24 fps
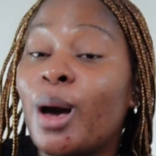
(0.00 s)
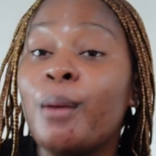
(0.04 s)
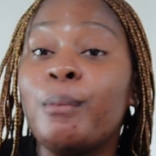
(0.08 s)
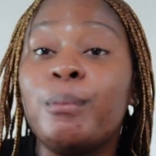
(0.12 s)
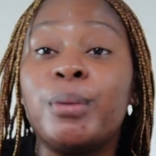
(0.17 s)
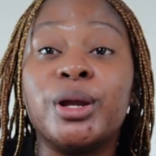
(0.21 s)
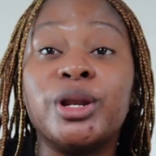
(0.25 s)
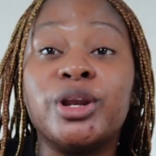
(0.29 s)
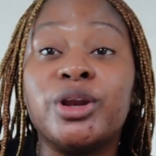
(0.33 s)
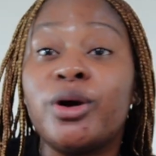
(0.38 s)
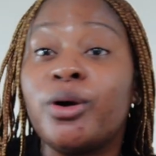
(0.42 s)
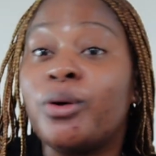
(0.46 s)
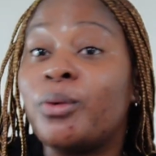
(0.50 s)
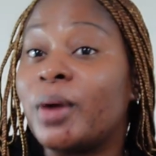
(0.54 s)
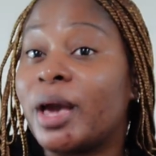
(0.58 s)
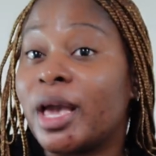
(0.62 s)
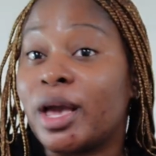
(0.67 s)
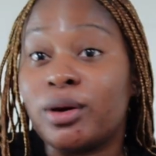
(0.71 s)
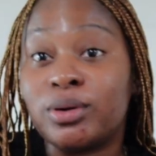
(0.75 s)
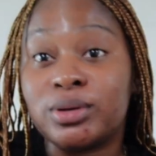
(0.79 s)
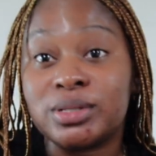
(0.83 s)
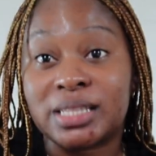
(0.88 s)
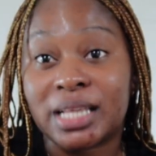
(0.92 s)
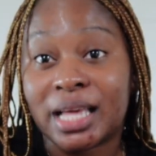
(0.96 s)
but no way
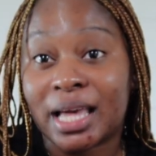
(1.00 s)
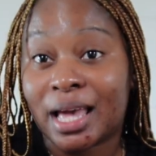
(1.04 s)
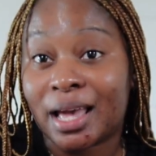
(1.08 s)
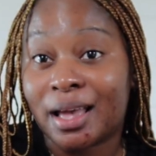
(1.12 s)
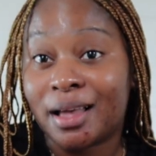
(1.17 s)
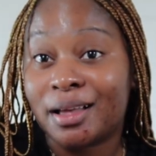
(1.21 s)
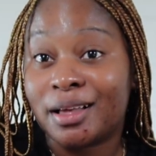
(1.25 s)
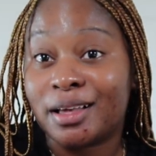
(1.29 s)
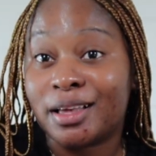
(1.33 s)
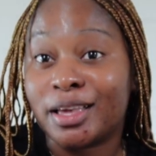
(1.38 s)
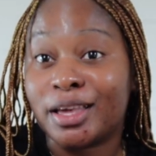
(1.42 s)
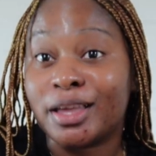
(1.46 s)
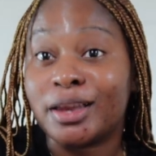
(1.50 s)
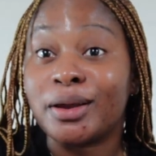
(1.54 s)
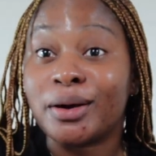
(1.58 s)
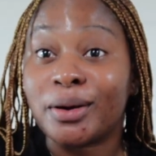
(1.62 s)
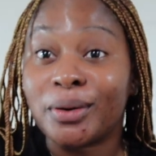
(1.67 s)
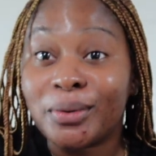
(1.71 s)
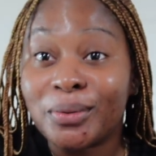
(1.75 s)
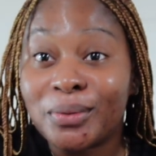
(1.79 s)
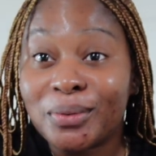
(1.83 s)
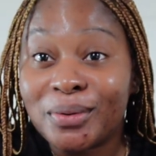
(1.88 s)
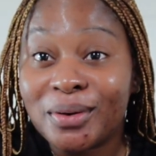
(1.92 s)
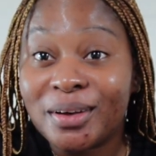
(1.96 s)
Jose, you
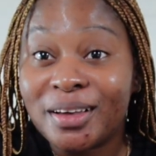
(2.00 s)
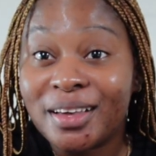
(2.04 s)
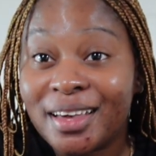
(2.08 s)
know?